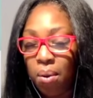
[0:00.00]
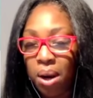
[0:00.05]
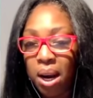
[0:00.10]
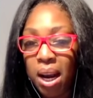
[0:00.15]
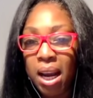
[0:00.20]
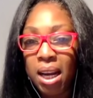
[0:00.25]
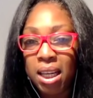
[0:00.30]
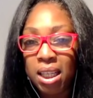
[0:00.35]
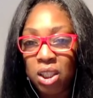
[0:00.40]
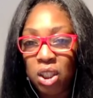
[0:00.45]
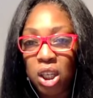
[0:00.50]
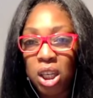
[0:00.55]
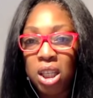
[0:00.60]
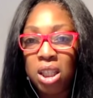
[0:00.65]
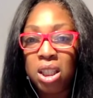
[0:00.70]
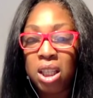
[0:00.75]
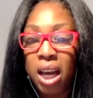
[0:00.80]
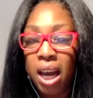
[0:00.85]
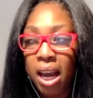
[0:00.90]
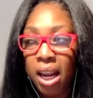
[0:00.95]
energy
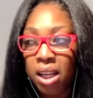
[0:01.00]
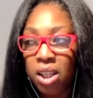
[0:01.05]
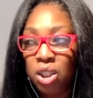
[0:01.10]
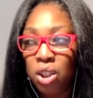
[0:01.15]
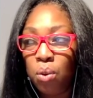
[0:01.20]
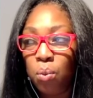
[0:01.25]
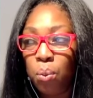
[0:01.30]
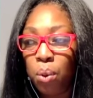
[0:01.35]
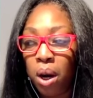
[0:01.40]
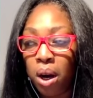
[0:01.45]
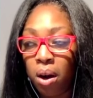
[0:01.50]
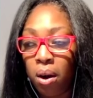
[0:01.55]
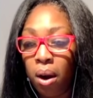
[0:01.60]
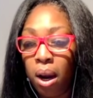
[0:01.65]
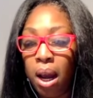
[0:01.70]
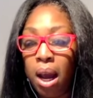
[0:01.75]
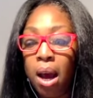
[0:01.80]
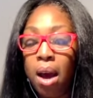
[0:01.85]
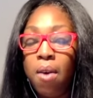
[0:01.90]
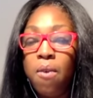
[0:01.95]
is an energy where
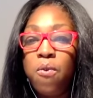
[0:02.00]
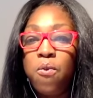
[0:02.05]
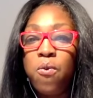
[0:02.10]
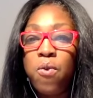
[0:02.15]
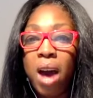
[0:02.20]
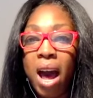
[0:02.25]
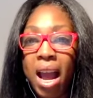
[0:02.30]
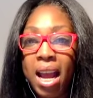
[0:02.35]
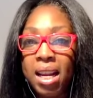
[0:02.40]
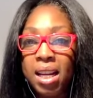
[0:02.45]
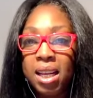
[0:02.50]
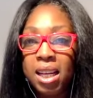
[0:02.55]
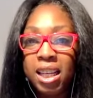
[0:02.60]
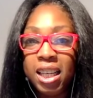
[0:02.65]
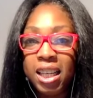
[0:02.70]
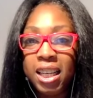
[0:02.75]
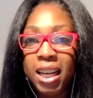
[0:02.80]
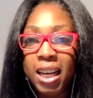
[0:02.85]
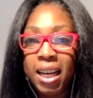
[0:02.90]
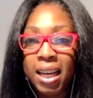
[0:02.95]
finally
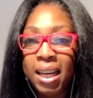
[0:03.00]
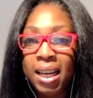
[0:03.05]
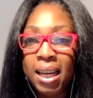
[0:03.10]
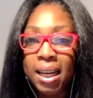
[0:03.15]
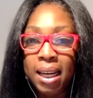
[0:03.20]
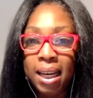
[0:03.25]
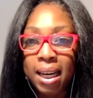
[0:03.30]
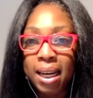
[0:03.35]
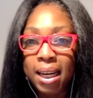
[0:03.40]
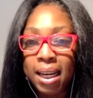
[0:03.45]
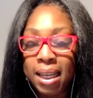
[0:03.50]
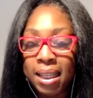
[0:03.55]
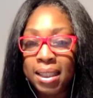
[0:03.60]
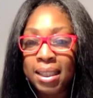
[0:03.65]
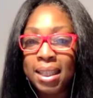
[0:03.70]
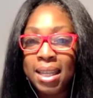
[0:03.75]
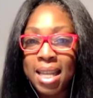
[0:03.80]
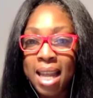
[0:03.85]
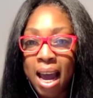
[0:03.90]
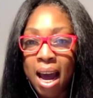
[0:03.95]
the healing
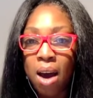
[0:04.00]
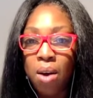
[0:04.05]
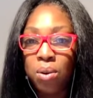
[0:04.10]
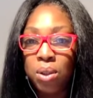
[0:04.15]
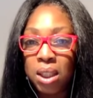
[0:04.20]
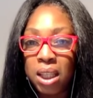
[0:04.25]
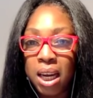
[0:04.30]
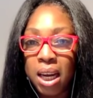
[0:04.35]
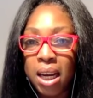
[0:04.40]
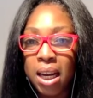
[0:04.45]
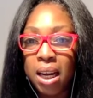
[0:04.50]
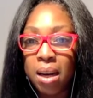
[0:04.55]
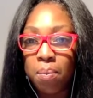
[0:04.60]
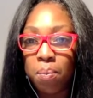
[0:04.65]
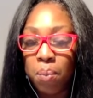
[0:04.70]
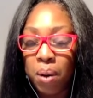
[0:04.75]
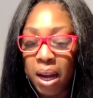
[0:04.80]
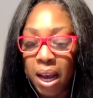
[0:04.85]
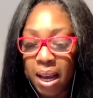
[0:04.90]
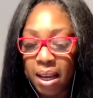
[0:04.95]
is now taking
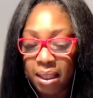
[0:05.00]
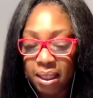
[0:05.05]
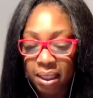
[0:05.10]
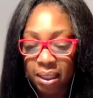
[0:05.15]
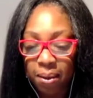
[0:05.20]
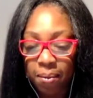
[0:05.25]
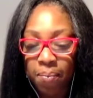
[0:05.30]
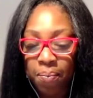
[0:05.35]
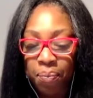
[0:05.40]
place.